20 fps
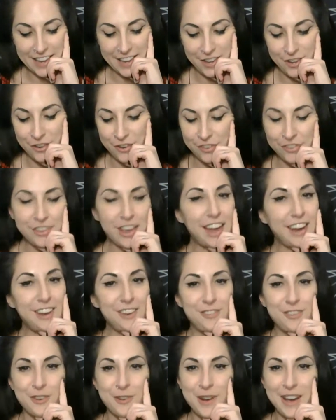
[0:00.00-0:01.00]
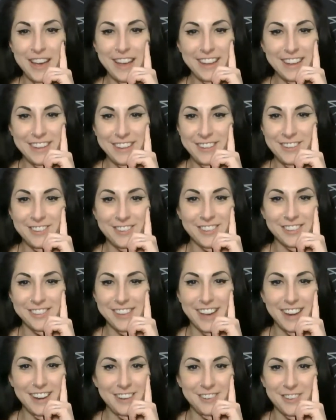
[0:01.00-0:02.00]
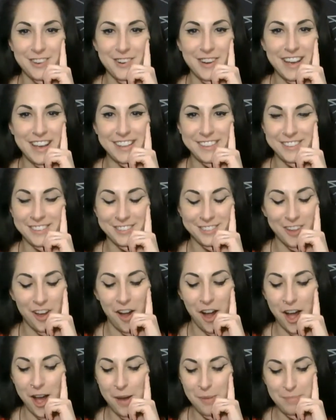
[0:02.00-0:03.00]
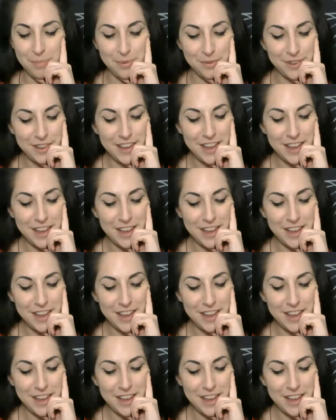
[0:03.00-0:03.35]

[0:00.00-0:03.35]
you just got to do it. You just got to do it. Stop.